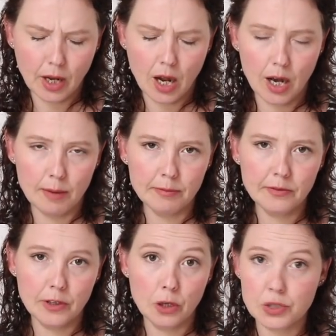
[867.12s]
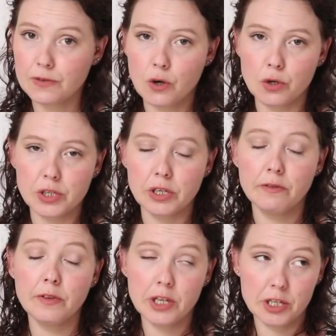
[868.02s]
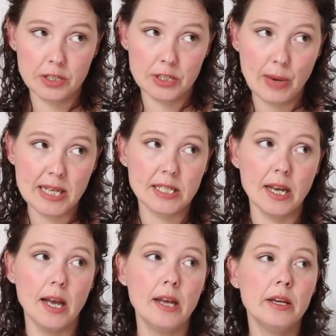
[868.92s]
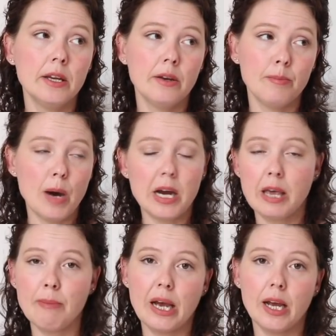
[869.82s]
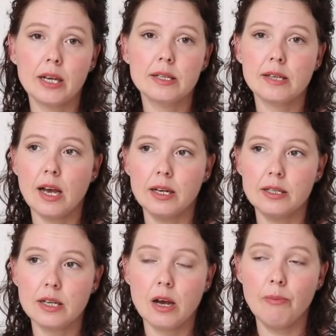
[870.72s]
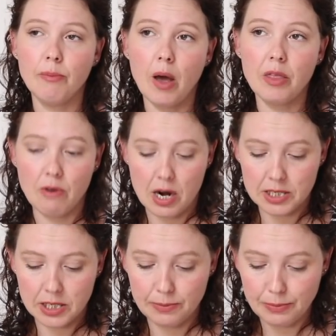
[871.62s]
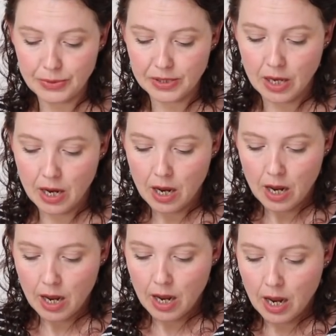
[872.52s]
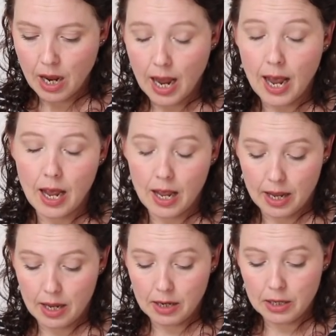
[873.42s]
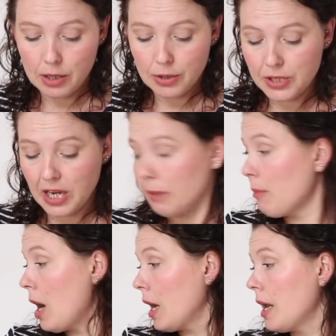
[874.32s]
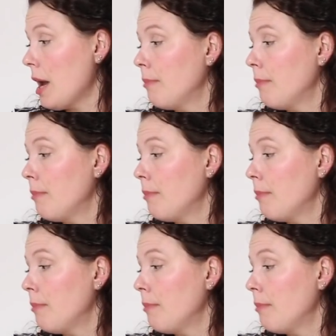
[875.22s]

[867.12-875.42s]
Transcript: for lots of cotton for the sweater, market bags and other items, including my